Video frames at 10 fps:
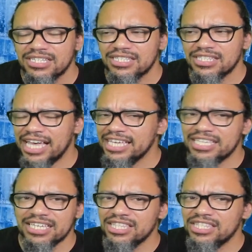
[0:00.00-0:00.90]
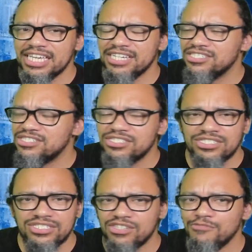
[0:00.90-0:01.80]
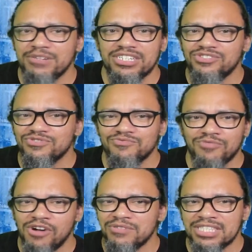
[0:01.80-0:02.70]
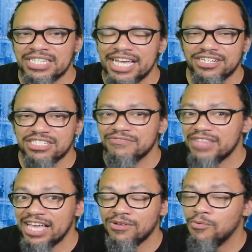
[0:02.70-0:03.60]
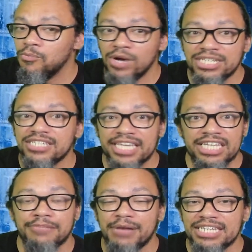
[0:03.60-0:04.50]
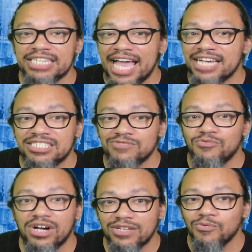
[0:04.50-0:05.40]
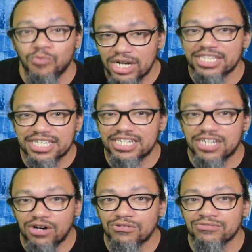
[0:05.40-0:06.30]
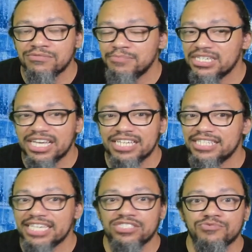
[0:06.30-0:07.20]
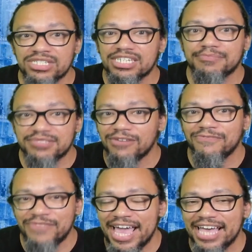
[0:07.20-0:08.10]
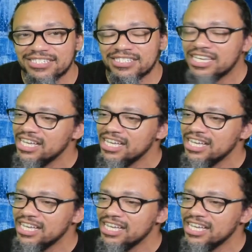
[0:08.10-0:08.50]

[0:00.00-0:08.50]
Like, there's so much wrong with the narrative. Like, what does anybody actually want? What are their goals? Because they switch up so fast.